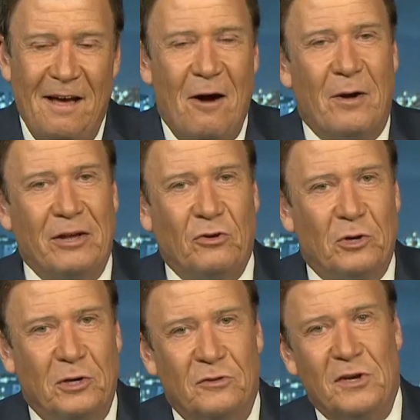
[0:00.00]
Okay, so
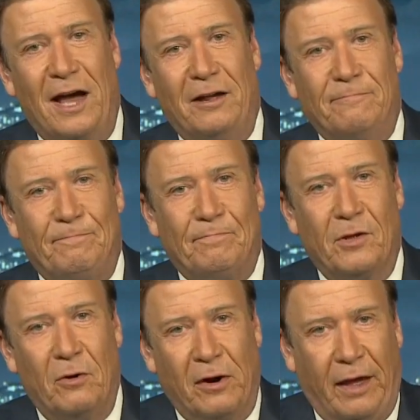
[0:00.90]
it turns out
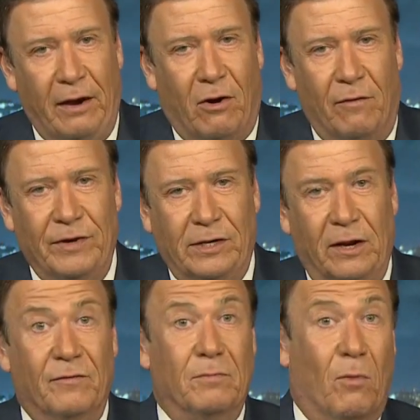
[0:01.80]
Hurricane Harvey
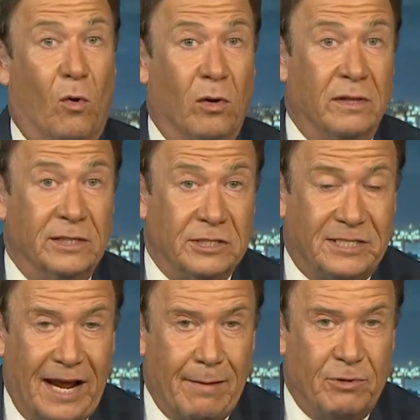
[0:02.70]
delivered more than
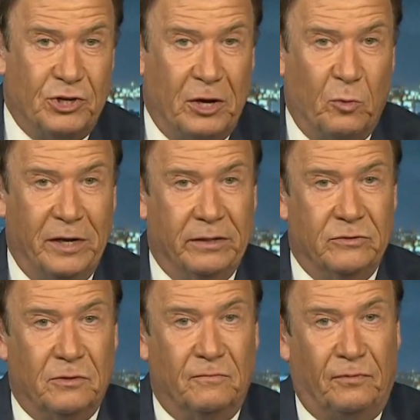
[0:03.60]
just damaging
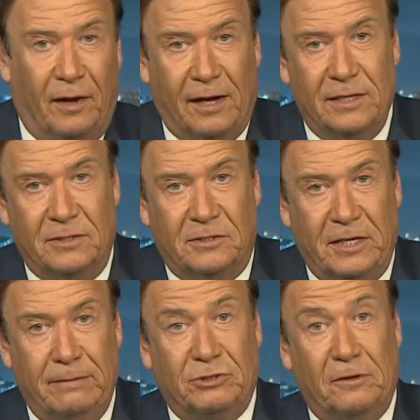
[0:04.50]
winds and floods. It
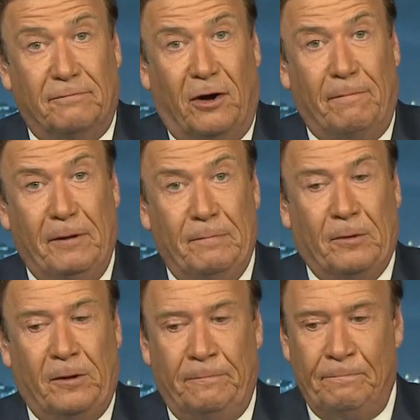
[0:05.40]
seems to have brought
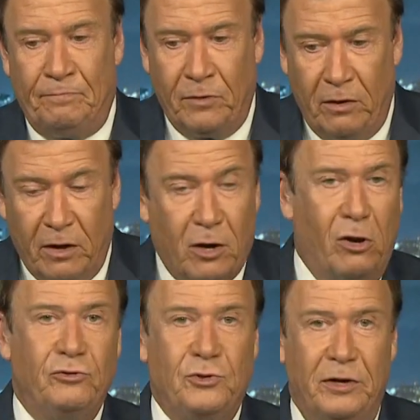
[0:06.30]
people
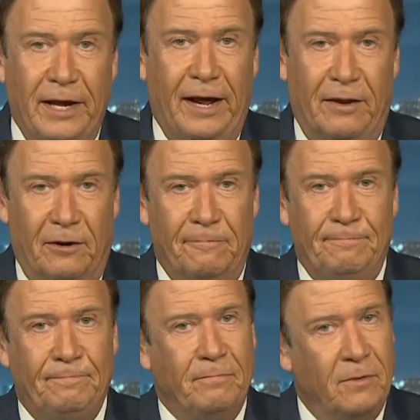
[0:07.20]
closer together
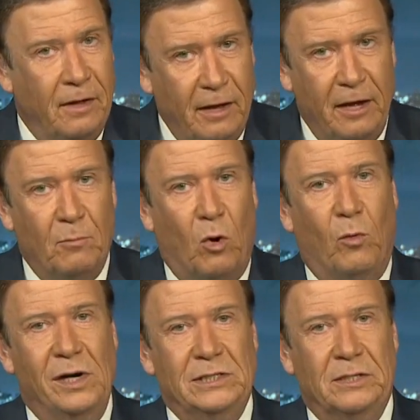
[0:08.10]
in more
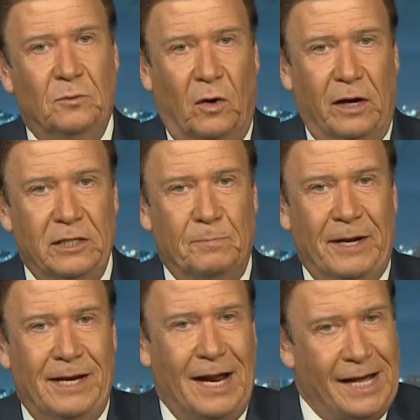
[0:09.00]
ways than one. It's
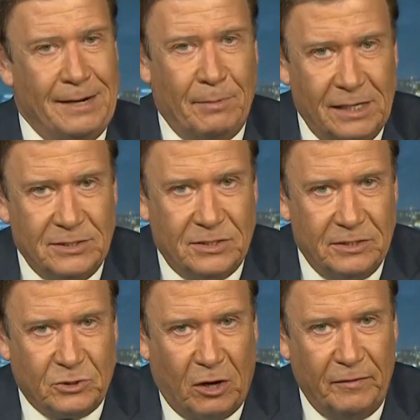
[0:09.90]
been nine months
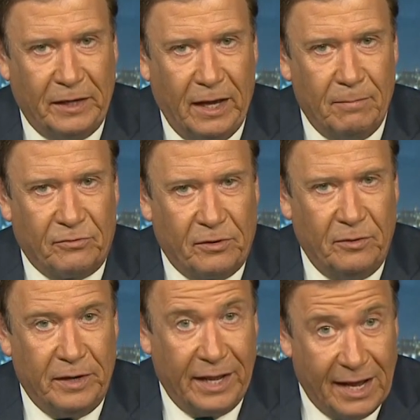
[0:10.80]
since Harvey came
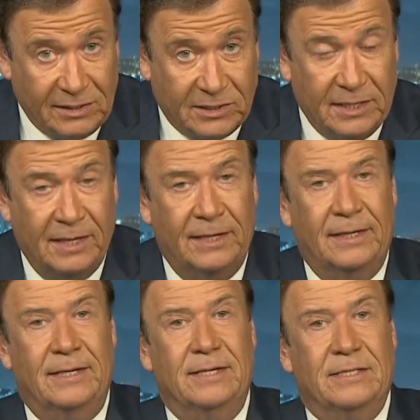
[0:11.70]
through, and yes,
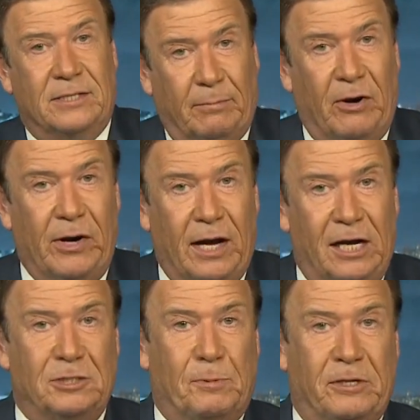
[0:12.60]
some area
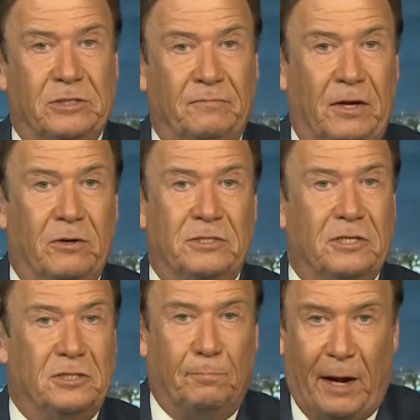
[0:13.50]
hospitals have noticed
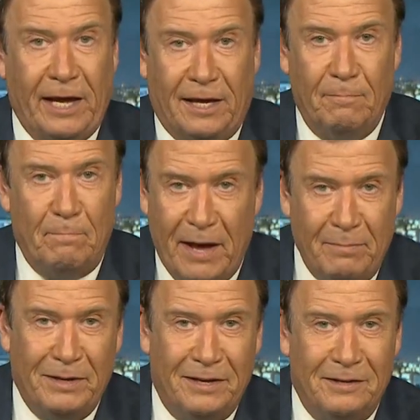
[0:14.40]
a spike in baby